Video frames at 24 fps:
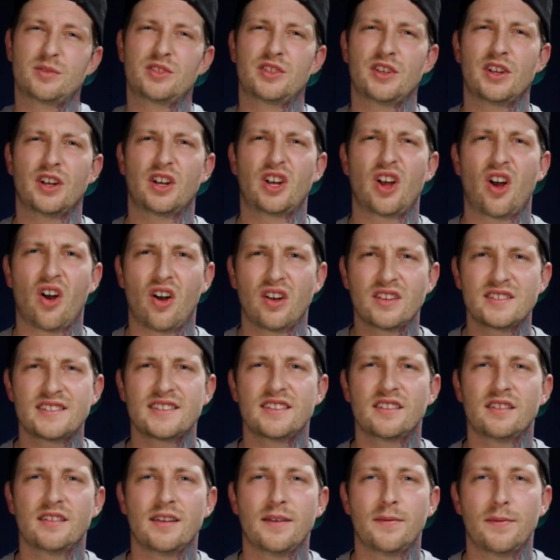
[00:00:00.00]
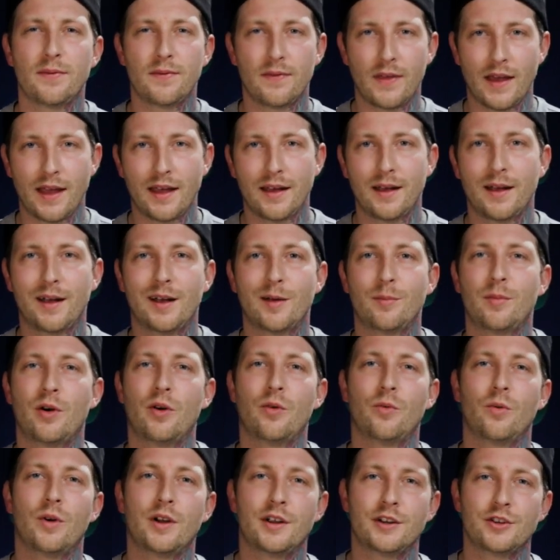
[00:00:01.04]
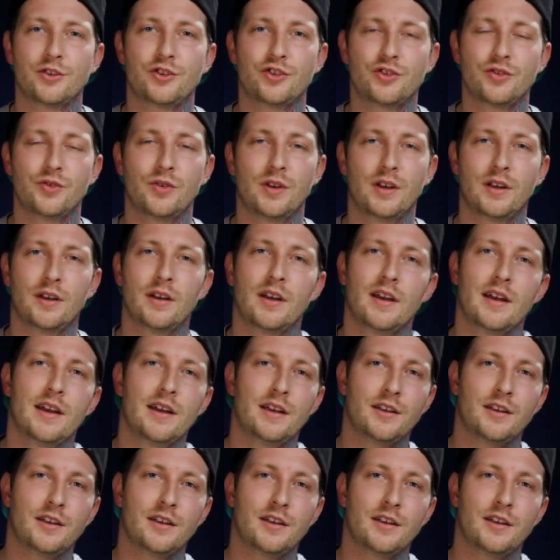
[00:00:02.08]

So you're constantly thinking about what you're shooting.